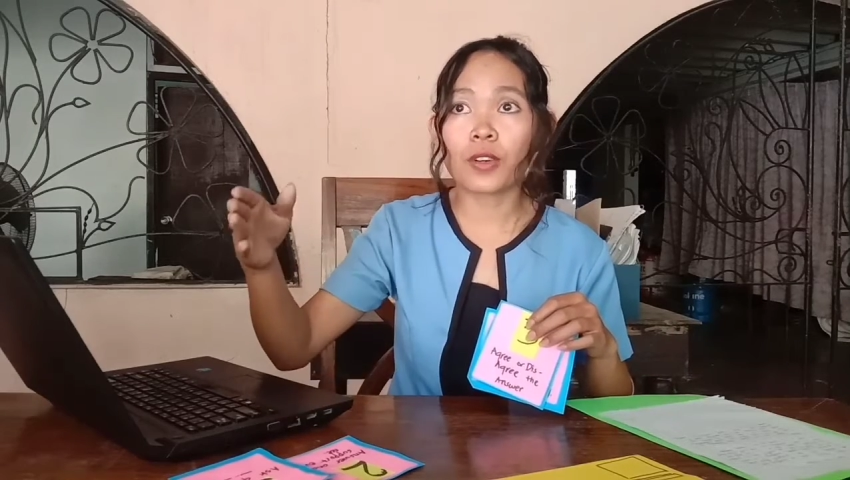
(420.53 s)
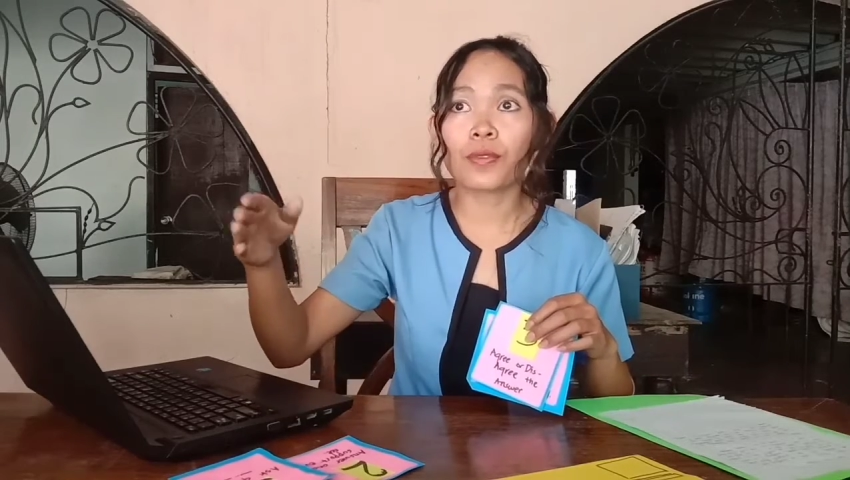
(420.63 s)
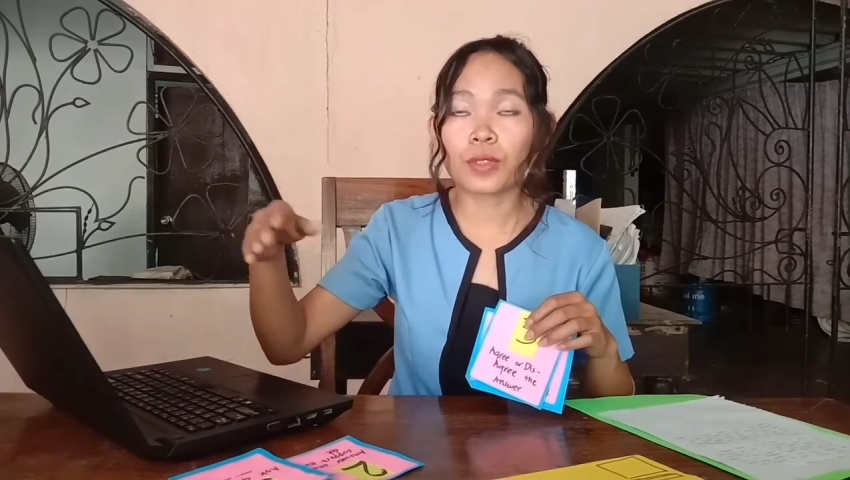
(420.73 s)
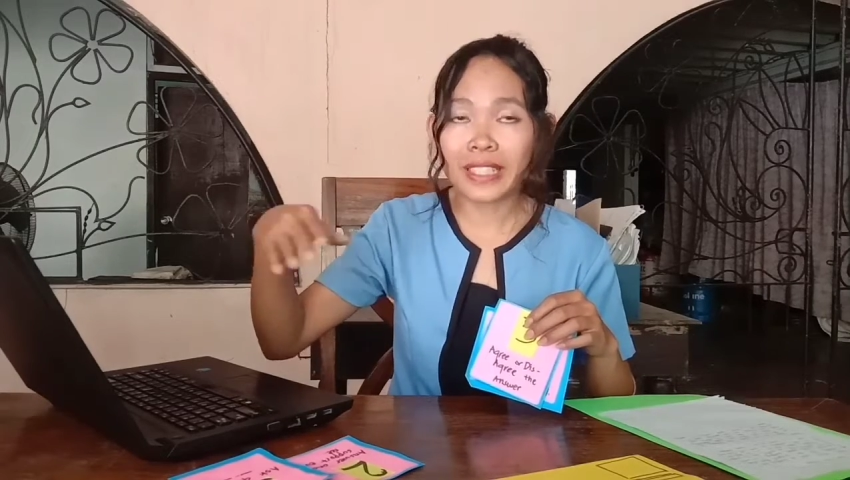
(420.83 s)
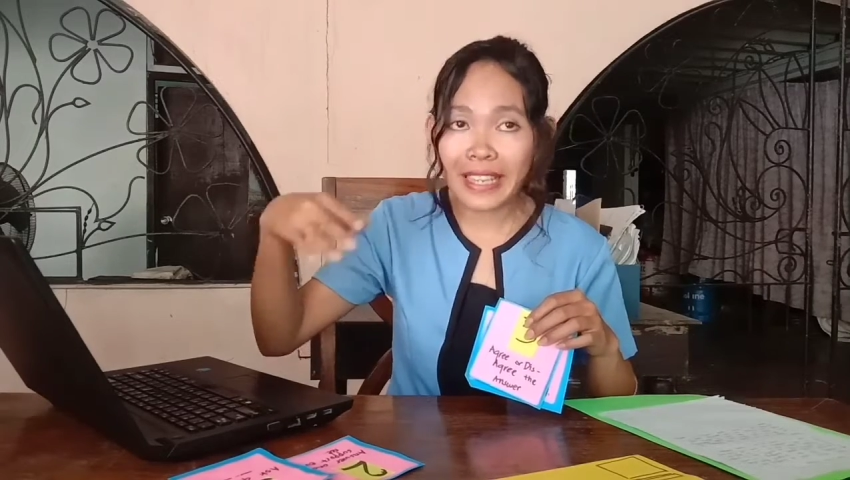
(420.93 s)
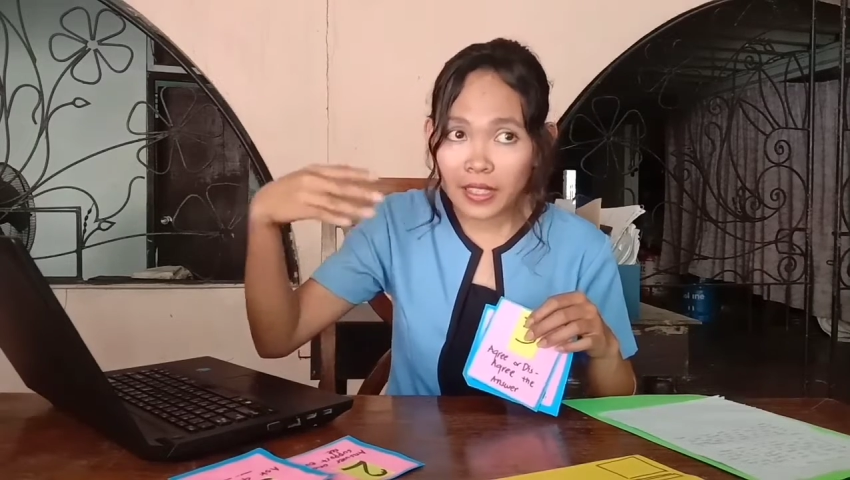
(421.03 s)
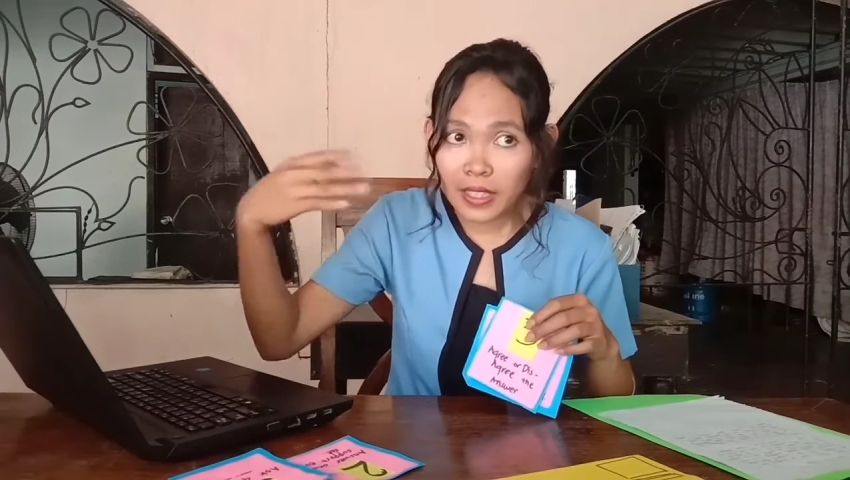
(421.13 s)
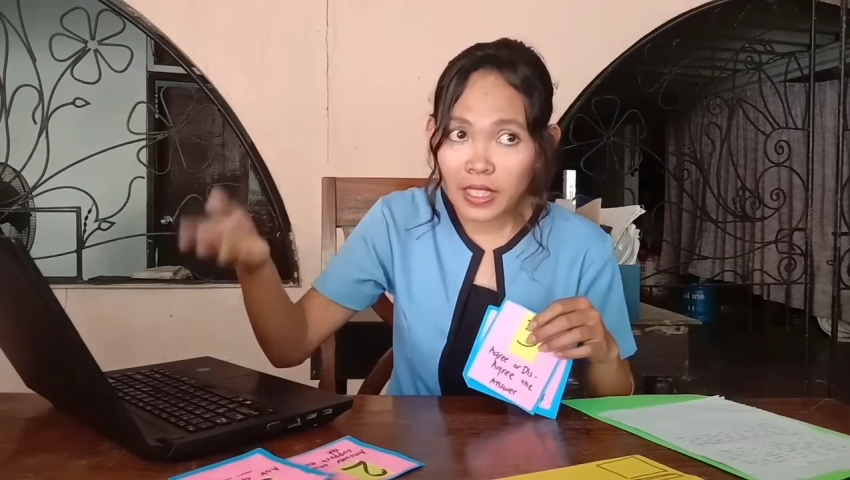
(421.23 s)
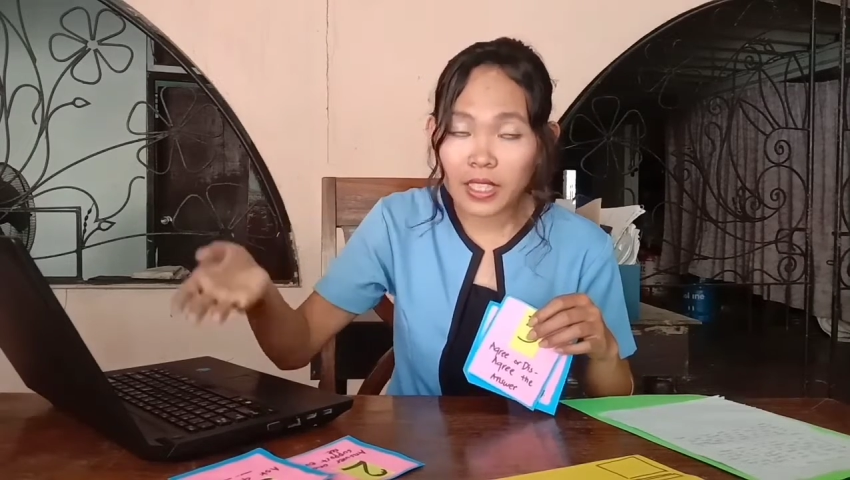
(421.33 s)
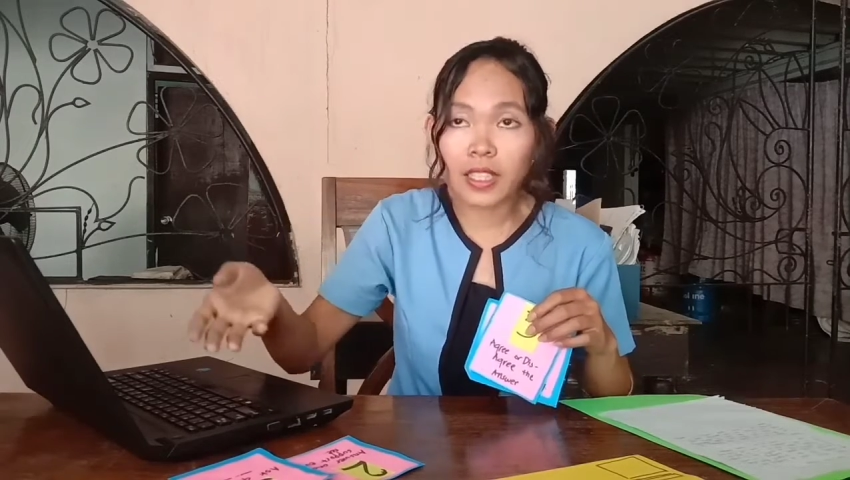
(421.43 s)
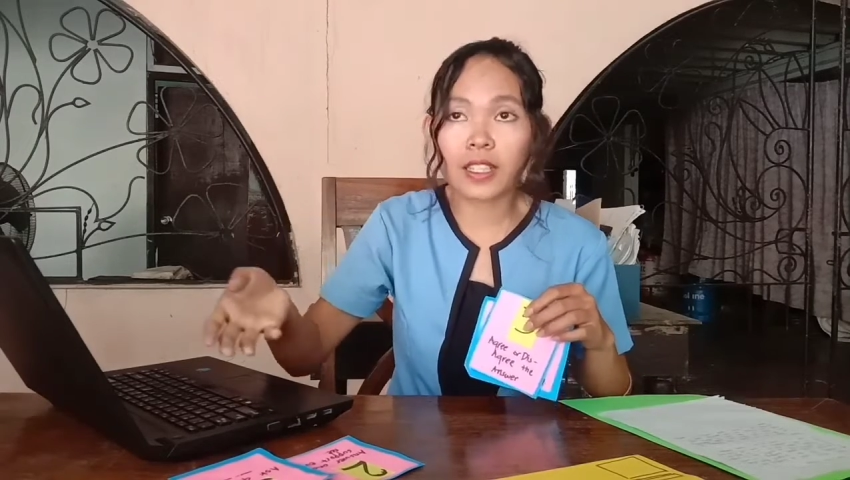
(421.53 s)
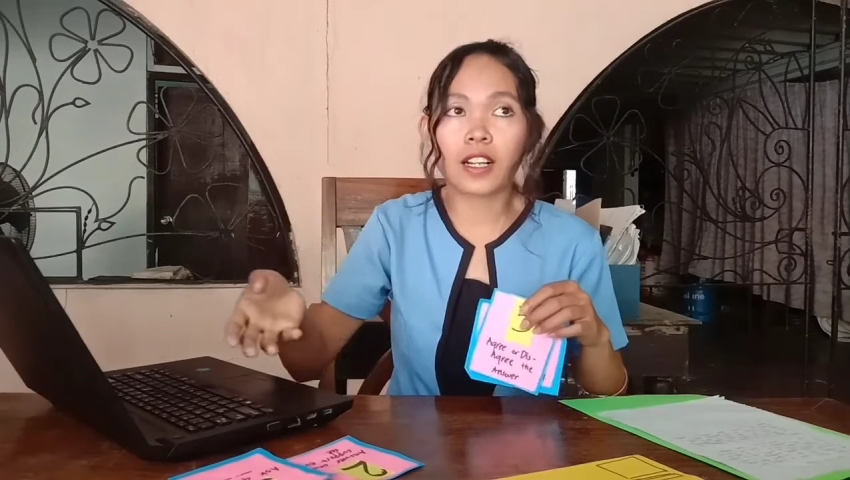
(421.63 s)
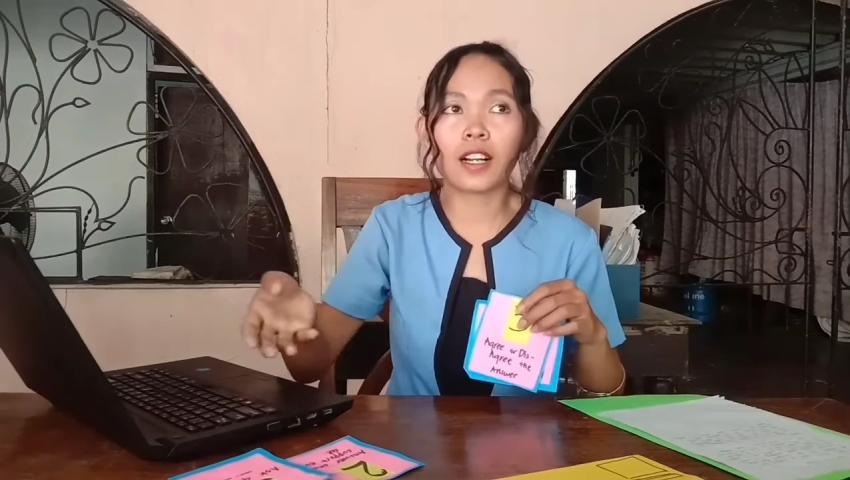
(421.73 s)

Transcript: of getting